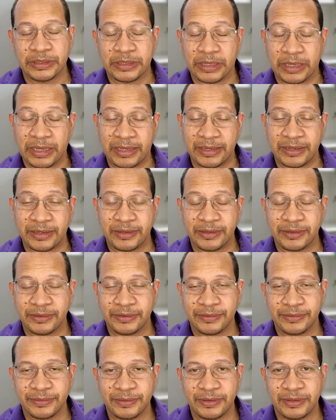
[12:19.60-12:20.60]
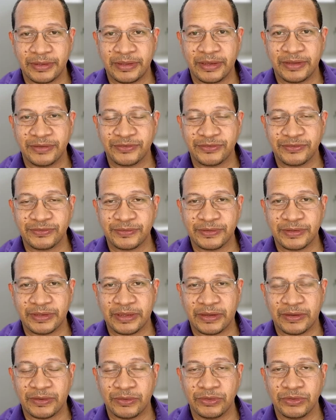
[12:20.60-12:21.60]
And yes,
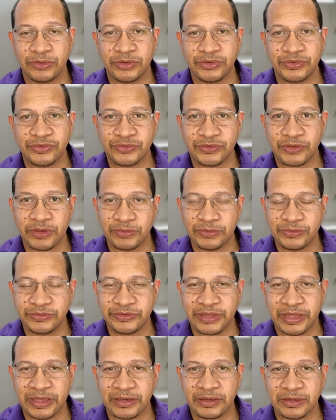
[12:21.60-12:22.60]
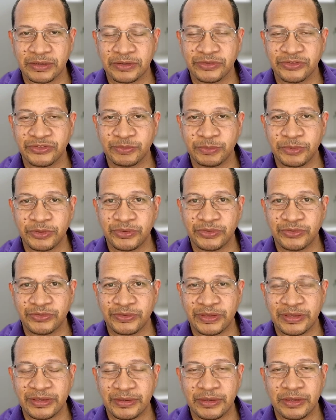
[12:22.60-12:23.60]
although it sounds like a
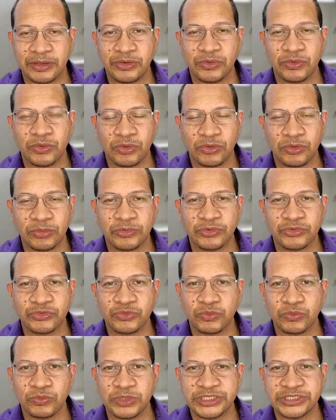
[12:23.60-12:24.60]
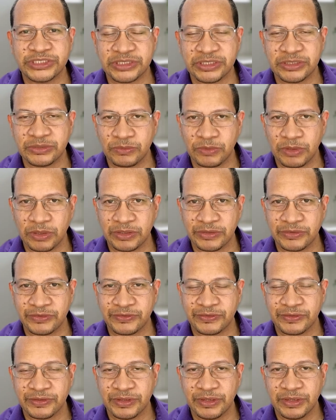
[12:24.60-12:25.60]
conspiracy, you almost wish it
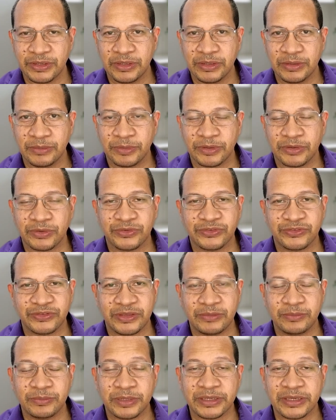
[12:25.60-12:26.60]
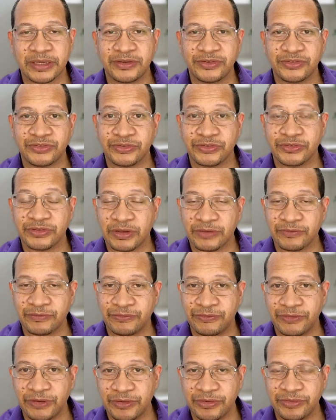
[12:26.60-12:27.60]
was, because the implications are
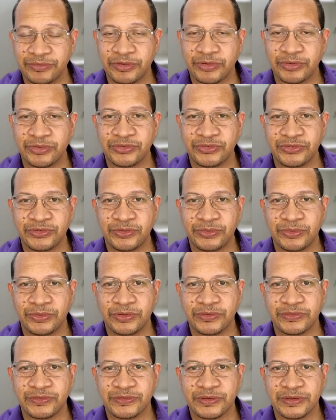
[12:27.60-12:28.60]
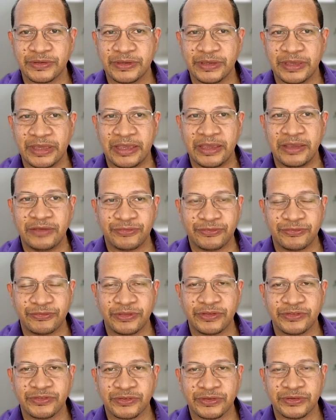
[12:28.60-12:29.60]
very, very serious if
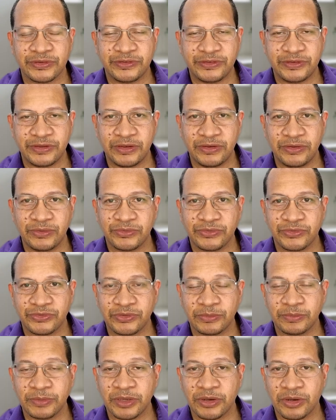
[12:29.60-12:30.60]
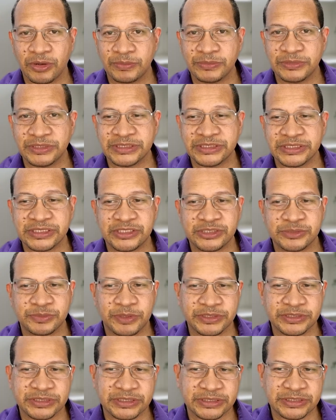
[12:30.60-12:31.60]
this continues to become disease
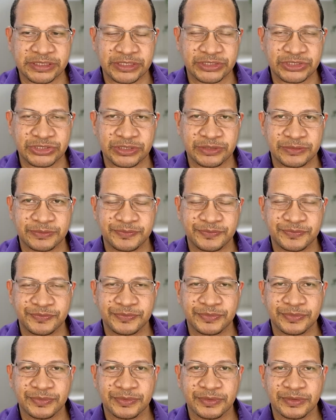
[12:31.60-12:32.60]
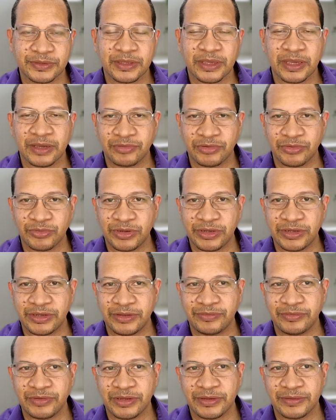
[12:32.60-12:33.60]
presentation. Have a great
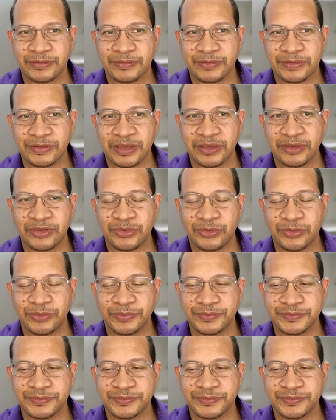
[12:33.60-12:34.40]
evening. Thank you.